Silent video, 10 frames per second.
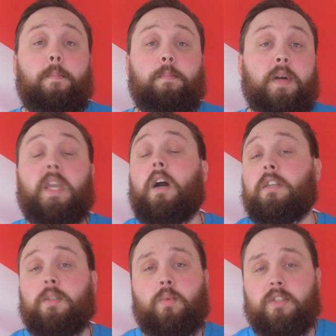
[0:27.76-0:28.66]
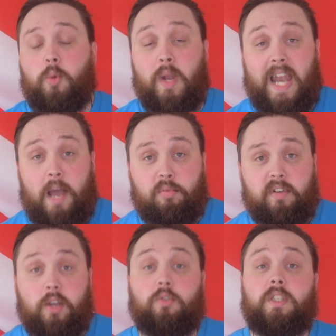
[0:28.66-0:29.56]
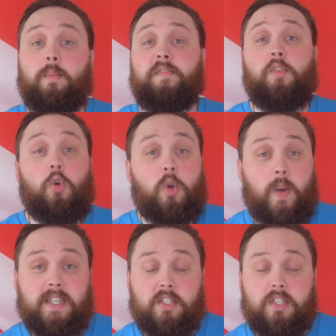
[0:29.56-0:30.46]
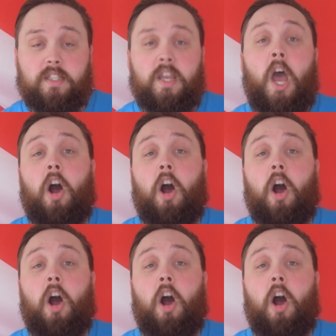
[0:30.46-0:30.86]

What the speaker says: but yeah, I just wanted to elaborate on some of your questions